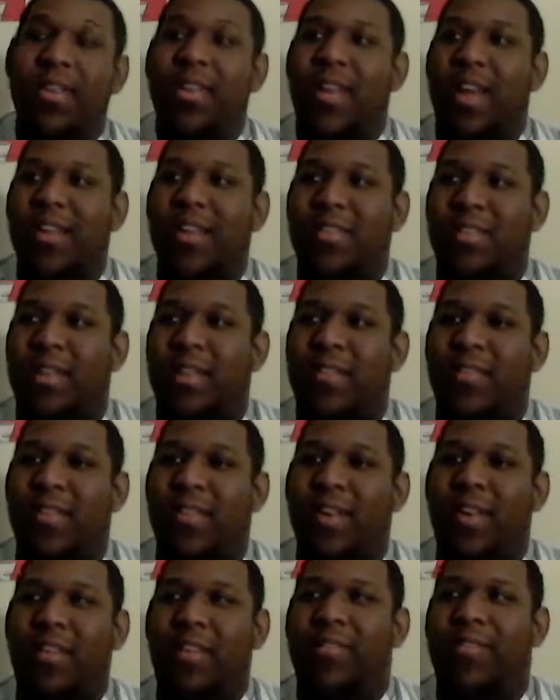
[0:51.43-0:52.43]
that's
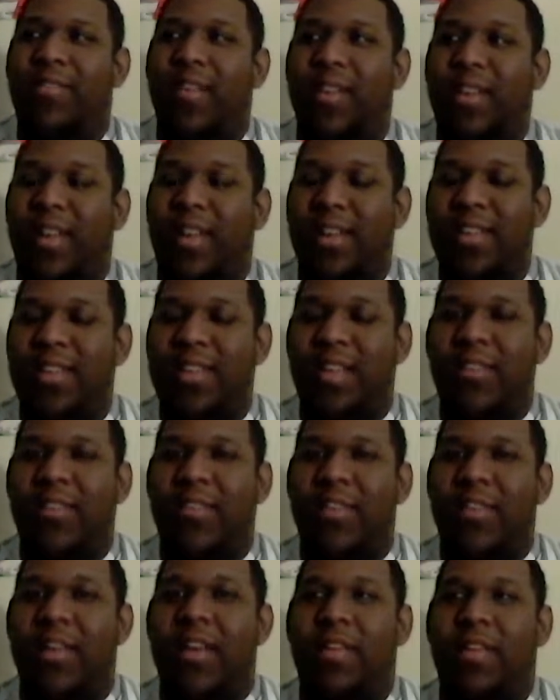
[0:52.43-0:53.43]
definitely
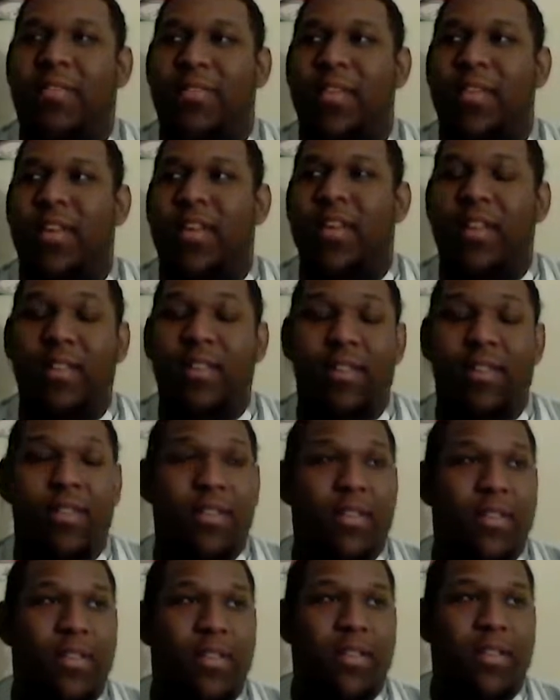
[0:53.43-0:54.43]
funny.
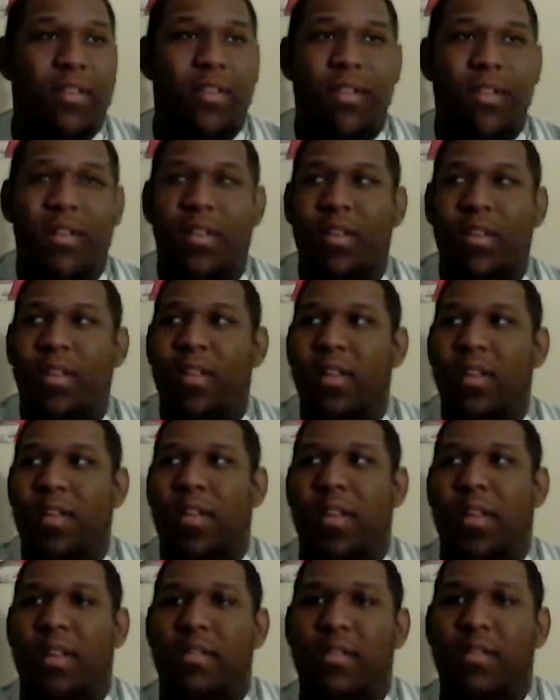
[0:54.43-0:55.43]

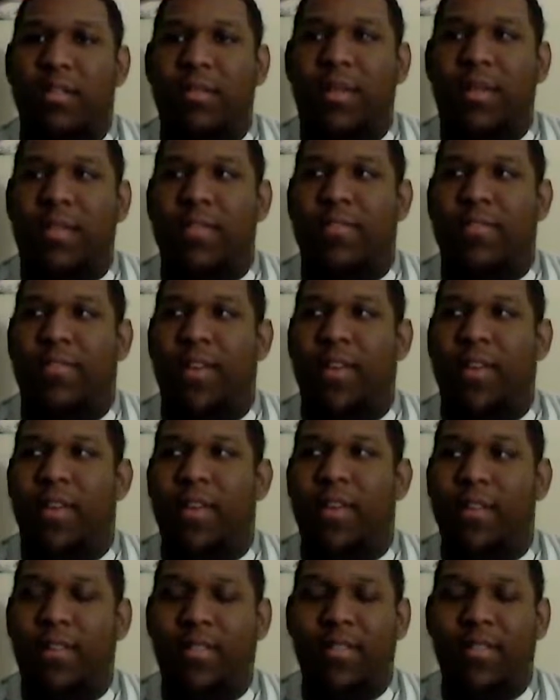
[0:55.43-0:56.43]
And, you know, very funny.
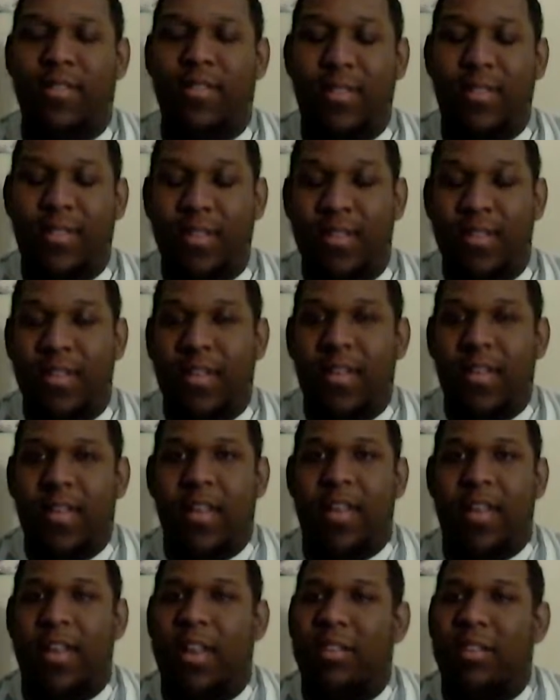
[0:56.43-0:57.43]

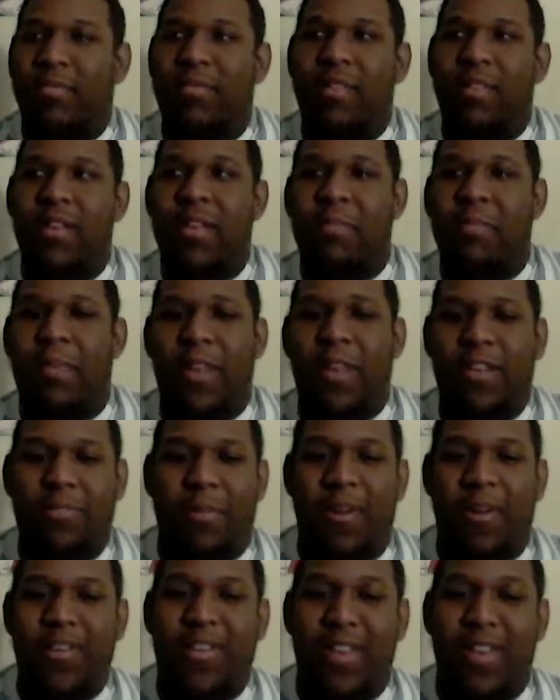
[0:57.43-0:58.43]
Hey, that's one of the best
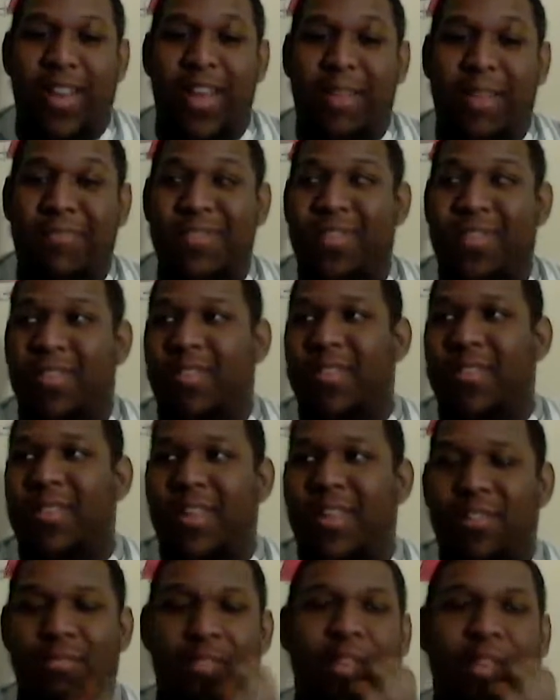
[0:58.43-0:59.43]
parts of the episode.
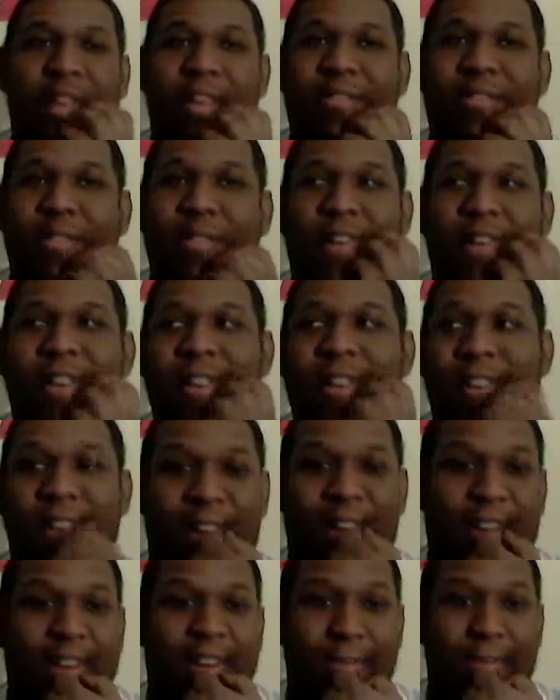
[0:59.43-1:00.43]
That's one of the things I
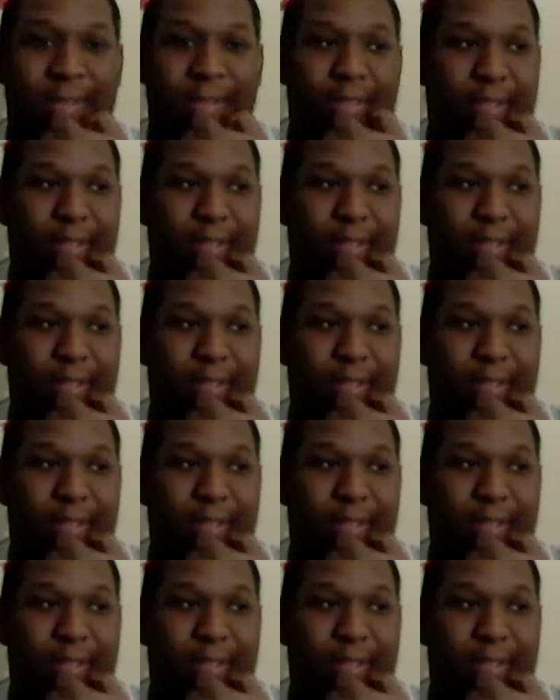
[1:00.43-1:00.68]
like the